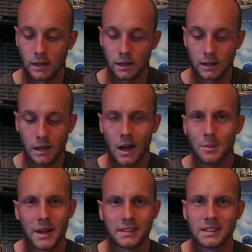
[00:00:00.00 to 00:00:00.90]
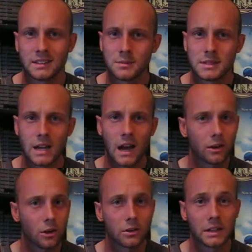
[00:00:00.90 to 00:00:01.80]
The combat system's kind
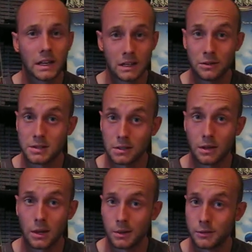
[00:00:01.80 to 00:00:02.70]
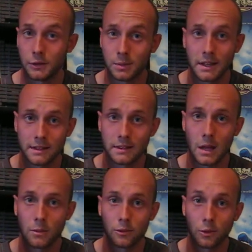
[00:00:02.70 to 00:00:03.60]
of hard to get used to though. If you've played this
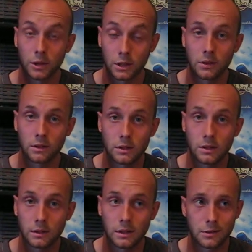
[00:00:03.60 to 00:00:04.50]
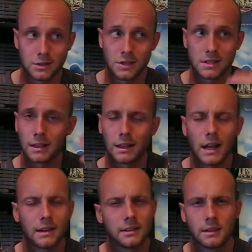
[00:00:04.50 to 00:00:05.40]
game before, there's just a
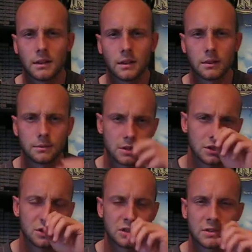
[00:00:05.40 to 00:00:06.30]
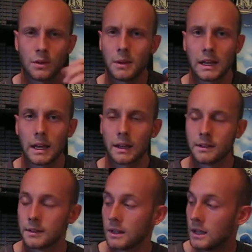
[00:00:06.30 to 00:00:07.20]
lot to choose from, I guess.